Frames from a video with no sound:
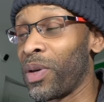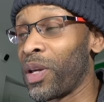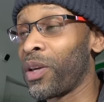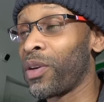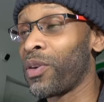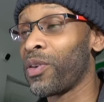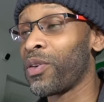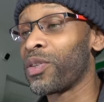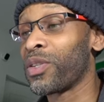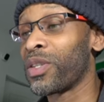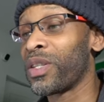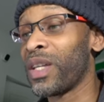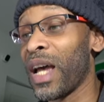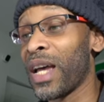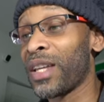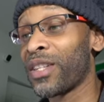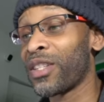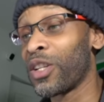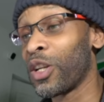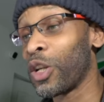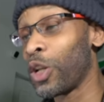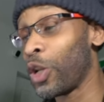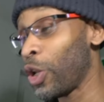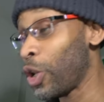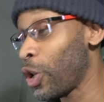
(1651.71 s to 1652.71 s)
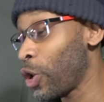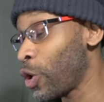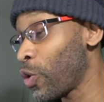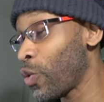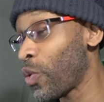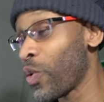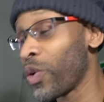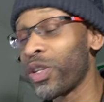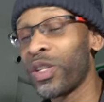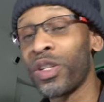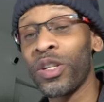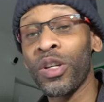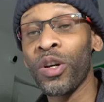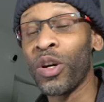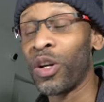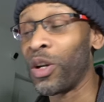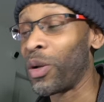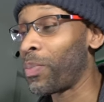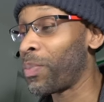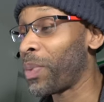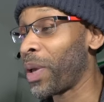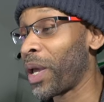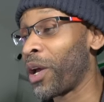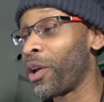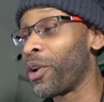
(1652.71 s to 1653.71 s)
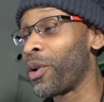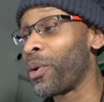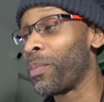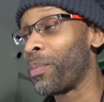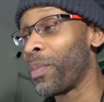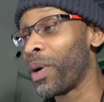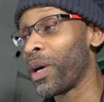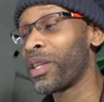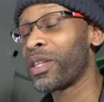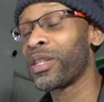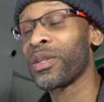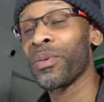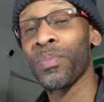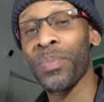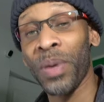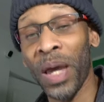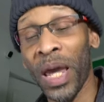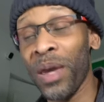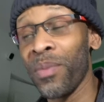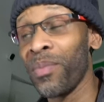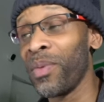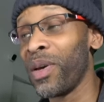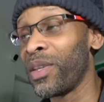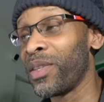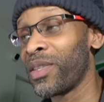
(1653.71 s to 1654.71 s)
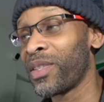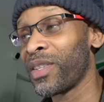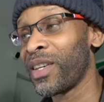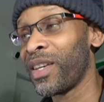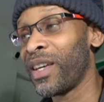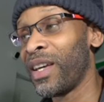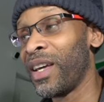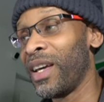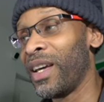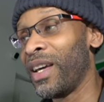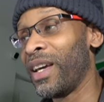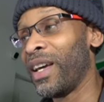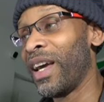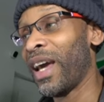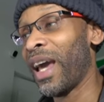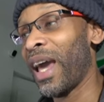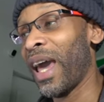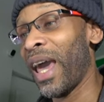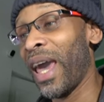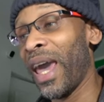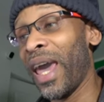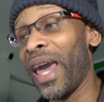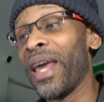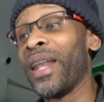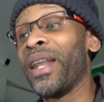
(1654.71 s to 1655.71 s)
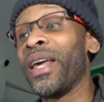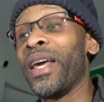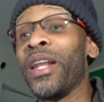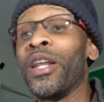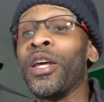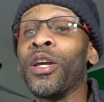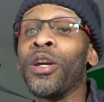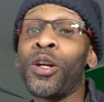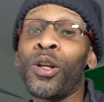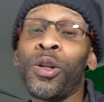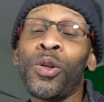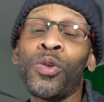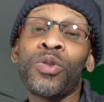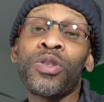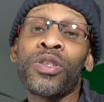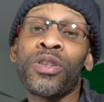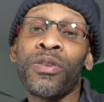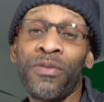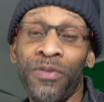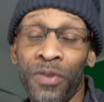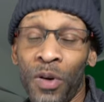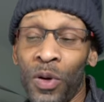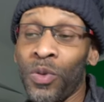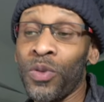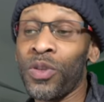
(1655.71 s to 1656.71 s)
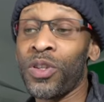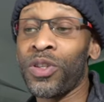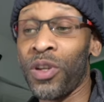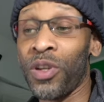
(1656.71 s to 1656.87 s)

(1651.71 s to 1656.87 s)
because that's the lowest you're gonna pay on a monthly payment, and it includes the phone